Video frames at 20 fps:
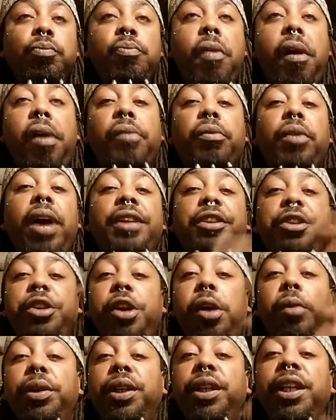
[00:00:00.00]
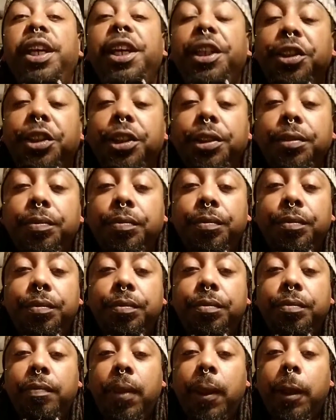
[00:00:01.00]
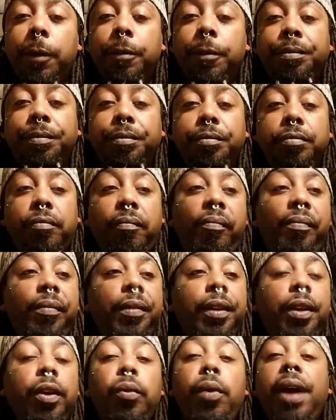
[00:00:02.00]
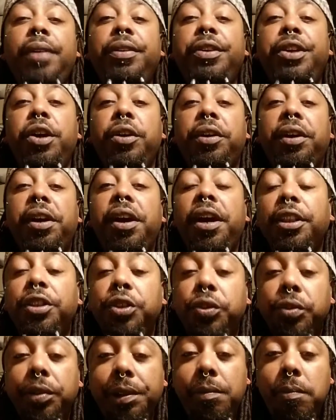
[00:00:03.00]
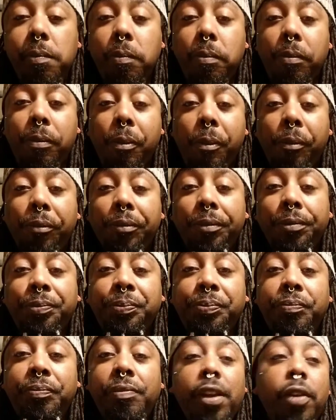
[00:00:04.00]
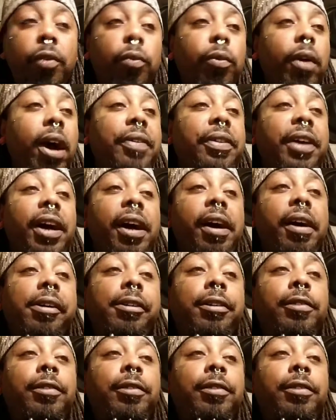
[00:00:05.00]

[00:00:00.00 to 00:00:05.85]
And rather your religion, rather your country, rather